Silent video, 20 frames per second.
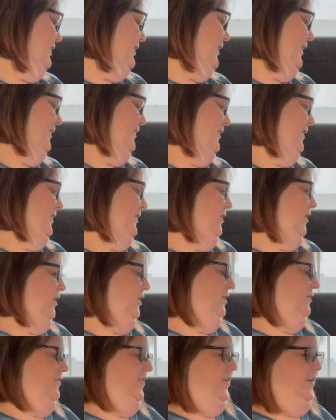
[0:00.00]
And then
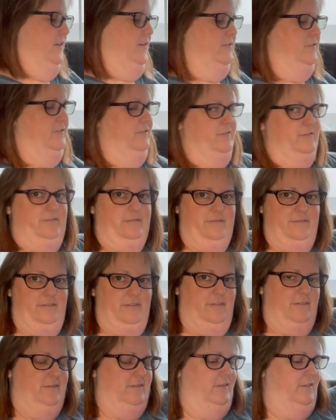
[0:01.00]
all of the,
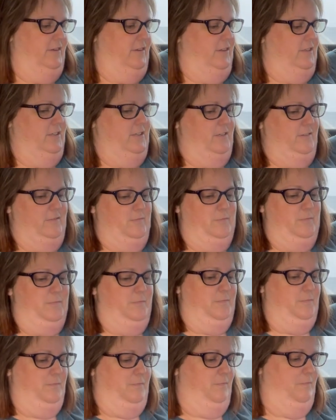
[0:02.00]
the
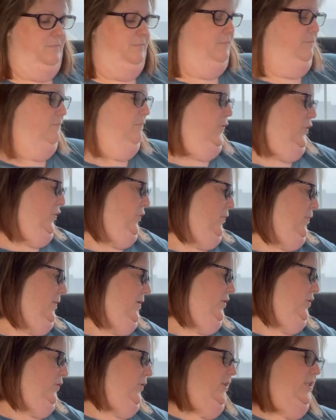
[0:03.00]
murder
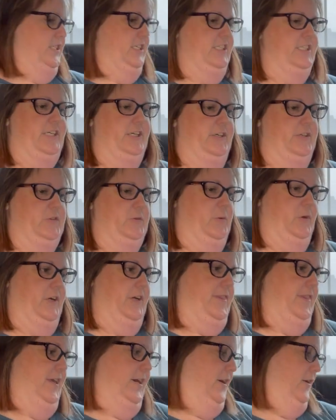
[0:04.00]
mystery details were
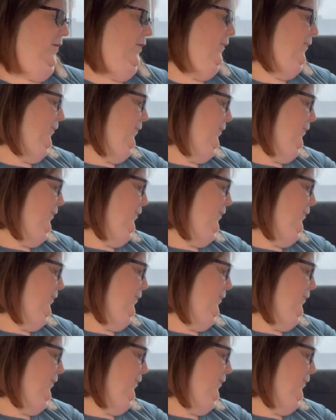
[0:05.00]
in there.